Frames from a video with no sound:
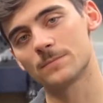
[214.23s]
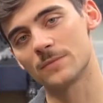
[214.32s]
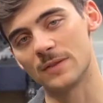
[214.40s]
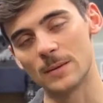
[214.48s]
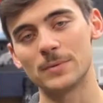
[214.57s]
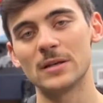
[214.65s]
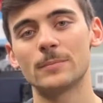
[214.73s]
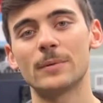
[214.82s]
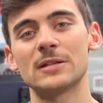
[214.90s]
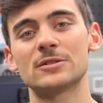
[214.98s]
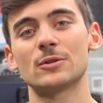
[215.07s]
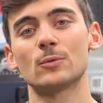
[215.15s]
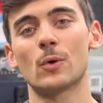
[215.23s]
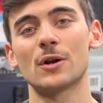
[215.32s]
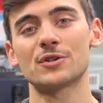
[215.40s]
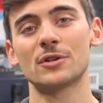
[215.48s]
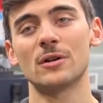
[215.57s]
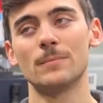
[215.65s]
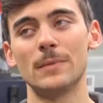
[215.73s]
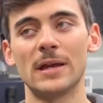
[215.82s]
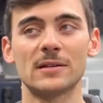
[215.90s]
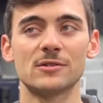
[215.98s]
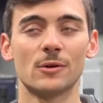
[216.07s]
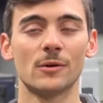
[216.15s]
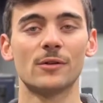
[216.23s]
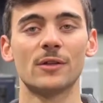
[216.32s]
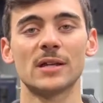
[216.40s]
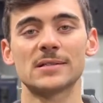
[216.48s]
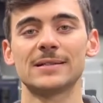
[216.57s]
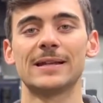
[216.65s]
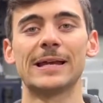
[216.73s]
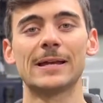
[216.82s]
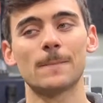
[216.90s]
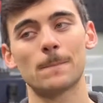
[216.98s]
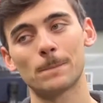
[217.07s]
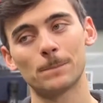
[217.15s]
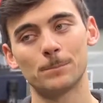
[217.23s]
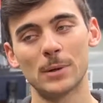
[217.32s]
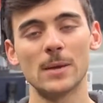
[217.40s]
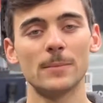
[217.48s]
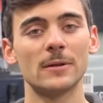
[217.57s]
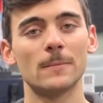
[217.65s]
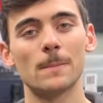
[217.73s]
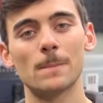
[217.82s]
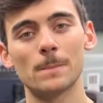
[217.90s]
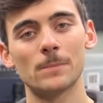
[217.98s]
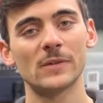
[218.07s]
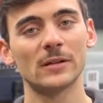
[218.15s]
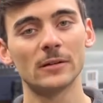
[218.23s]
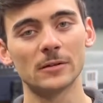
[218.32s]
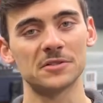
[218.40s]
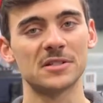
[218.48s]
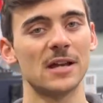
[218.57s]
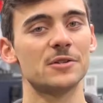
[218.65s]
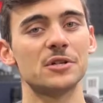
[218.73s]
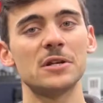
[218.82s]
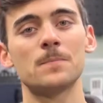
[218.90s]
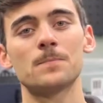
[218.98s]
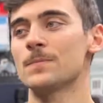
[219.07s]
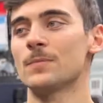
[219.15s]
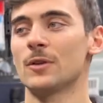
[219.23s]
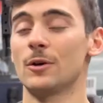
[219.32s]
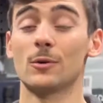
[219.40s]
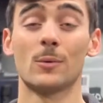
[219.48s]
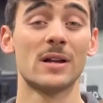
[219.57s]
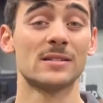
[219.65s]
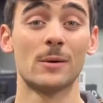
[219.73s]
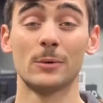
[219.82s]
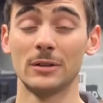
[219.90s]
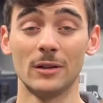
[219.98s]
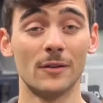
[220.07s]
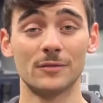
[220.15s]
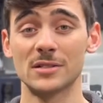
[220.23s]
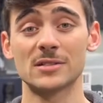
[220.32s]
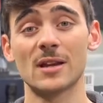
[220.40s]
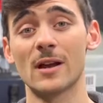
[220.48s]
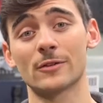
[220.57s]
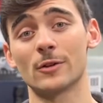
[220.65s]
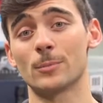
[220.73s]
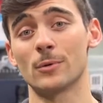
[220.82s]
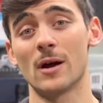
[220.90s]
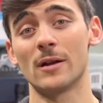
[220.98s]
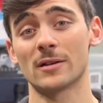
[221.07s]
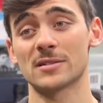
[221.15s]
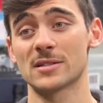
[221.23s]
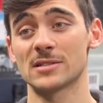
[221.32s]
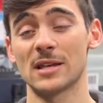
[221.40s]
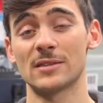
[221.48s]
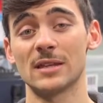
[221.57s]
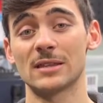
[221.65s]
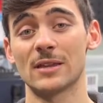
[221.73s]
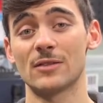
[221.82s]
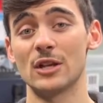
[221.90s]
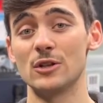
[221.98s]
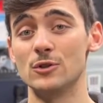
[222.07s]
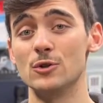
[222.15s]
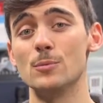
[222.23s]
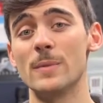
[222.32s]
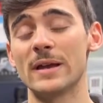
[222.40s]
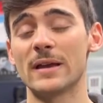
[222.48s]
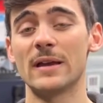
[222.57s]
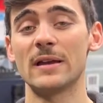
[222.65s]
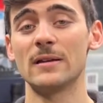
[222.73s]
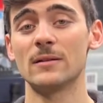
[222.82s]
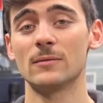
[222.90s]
Them being based in Russia makes certain things like payment a little sketchy. Otherwise, I would love to stock their products because I think that they do make a